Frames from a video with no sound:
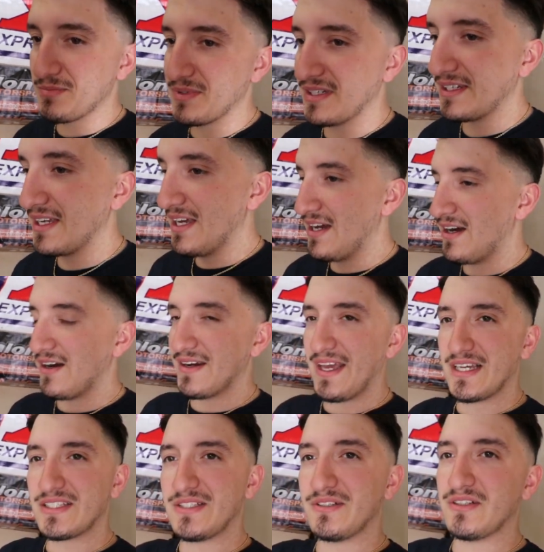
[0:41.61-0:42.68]
but on
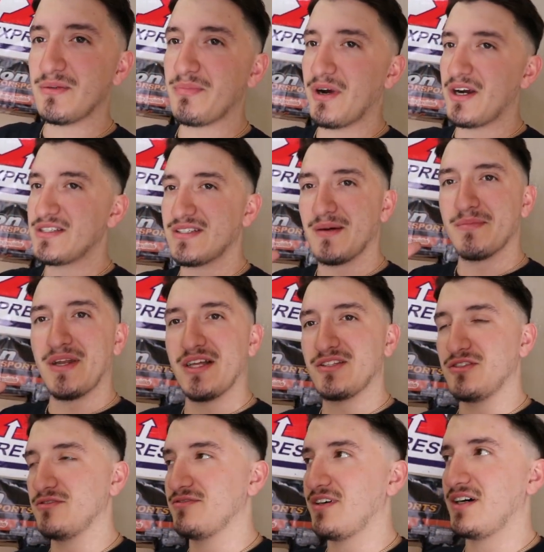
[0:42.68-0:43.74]
exterior parts, I'm not
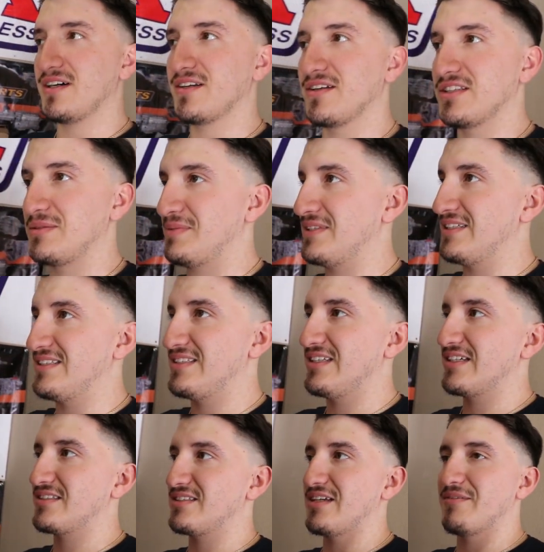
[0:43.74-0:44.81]
too fond on spending
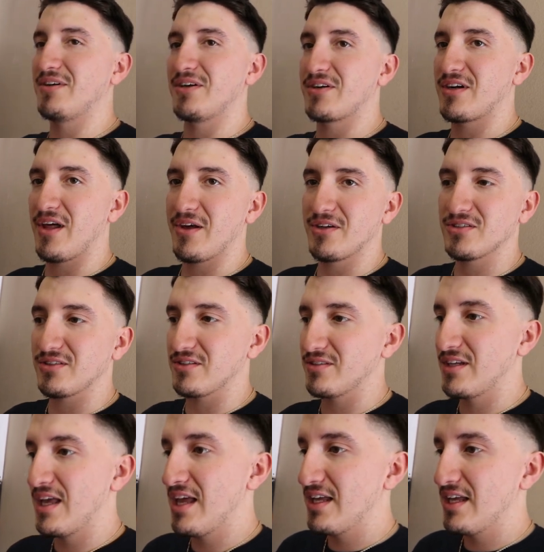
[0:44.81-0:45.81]
$600-$700 on,